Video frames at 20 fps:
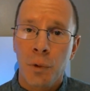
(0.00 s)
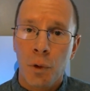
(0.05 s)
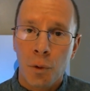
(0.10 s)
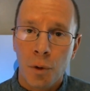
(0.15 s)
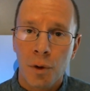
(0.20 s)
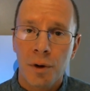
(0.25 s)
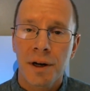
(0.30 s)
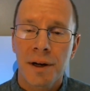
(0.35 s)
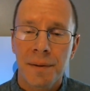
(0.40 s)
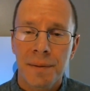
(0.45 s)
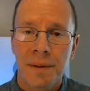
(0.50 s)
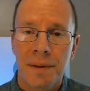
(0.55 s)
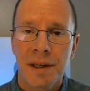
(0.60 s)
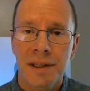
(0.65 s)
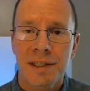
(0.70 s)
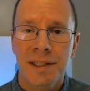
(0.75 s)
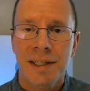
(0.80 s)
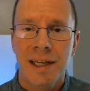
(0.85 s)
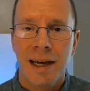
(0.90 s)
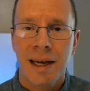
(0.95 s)
or in
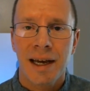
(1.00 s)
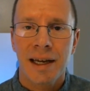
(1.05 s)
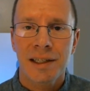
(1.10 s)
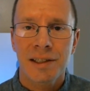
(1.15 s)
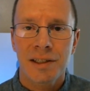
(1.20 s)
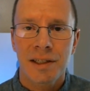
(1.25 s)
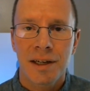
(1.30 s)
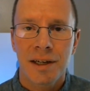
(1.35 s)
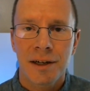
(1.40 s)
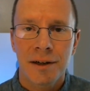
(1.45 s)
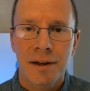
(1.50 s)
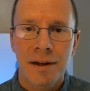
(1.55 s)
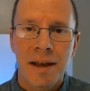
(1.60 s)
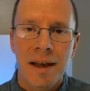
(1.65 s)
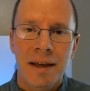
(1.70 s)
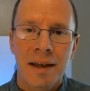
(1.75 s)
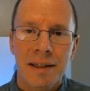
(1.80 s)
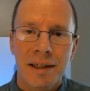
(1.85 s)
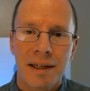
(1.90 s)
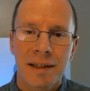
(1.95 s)
this tax year,
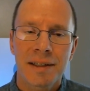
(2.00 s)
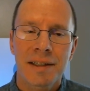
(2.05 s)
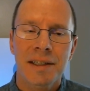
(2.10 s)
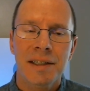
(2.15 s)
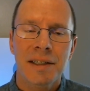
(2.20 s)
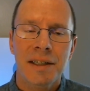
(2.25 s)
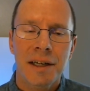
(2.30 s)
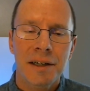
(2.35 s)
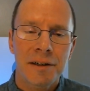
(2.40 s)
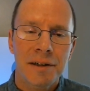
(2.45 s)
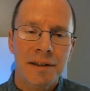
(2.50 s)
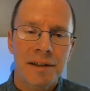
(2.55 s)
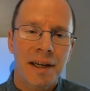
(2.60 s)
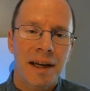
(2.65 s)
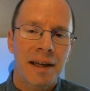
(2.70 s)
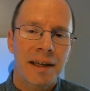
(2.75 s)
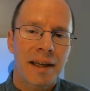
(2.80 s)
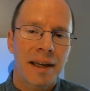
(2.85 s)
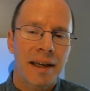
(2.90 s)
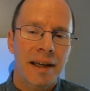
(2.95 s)
consider
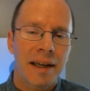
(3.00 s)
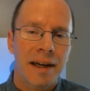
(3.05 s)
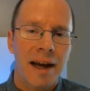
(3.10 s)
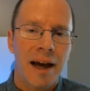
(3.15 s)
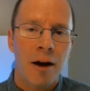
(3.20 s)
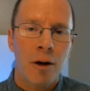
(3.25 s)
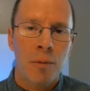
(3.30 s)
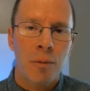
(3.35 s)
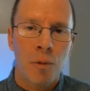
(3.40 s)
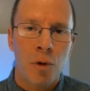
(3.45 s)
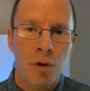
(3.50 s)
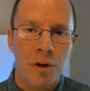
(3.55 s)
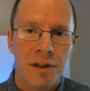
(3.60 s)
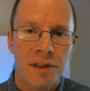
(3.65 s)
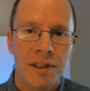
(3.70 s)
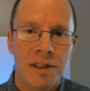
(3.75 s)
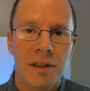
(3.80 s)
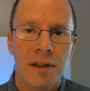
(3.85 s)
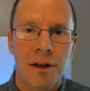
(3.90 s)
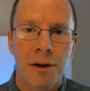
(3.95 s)
taking it out more
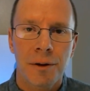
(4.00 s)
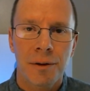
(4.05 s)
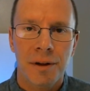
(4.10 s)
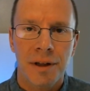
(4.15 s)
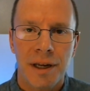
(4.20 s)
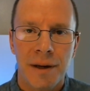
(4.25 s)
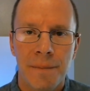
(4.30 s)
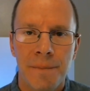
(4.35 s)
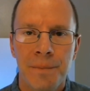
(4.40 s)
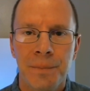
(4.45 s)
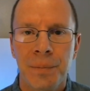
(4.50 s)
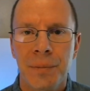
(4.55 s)
slowly.